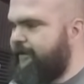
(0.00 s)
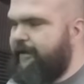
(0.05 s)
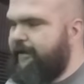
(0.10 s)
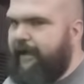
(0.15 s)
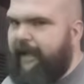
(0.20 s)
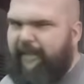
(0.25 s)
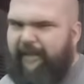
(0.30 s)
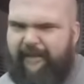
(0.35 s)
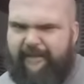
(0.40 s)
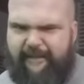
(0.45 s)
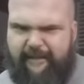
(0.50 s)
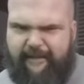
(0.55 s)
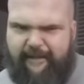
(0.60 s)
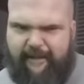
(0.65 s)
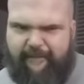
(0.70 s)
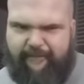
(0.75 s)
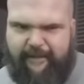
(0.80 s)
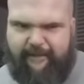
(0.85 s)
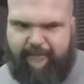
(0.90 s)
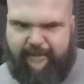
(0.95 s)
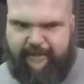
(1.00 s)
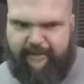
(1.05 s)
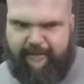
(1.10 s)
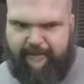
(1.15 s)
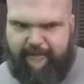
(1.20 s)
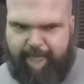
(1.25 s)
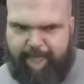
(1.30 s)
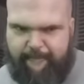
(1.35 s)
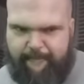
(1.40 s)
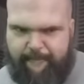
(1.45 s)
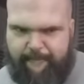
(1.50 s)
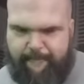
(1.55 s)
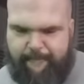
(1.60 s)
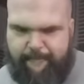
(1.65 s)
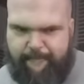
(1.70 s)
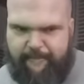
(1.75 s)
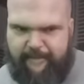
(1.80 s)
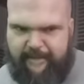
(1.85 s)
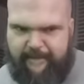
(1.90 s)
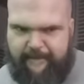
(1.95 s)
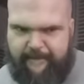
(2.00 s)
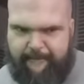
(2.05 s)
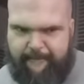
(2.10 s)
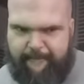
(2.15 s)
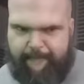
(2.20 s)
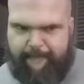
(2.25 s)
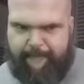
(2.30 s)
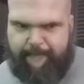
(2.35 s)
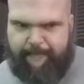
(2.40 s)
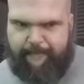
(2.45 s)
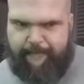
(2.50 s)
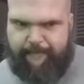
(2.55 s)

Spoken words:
I forget what they call them.